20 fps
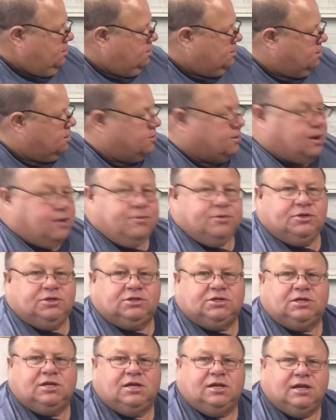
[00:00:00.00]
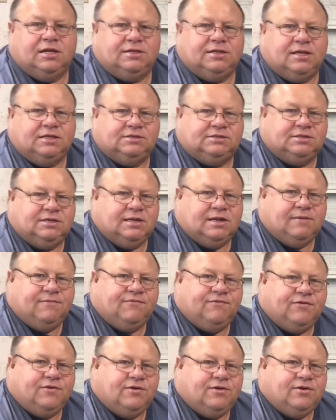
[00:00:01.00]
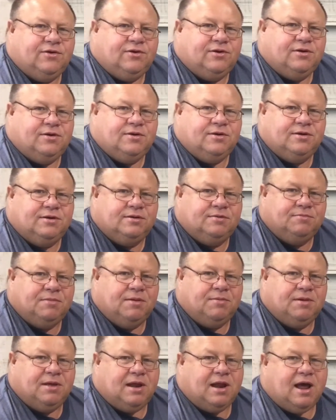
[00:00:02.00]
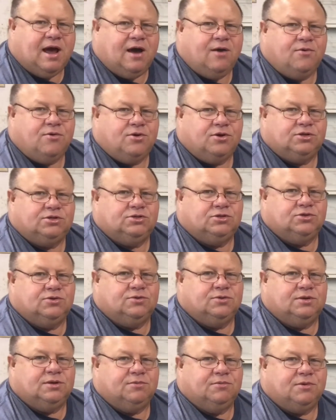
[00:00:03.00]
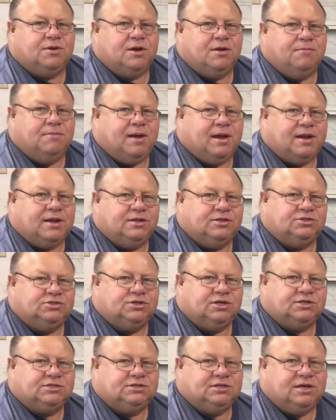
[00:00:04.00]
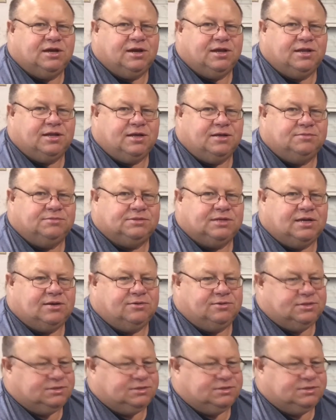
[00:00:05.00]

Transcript: Alright, we'll just let that sit up for maybe an hour or two, and then we'll come back and check, see how it comes out.